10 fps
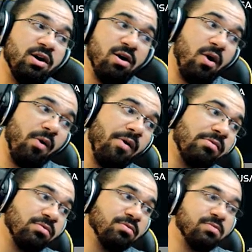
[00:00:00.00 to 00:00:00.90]
hoe.
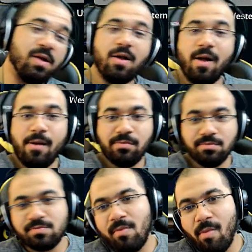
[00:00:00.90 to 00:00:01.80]

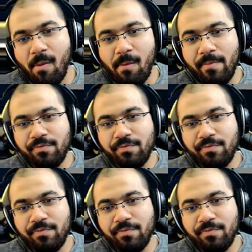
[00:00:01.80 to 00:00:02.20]
He's not lying. You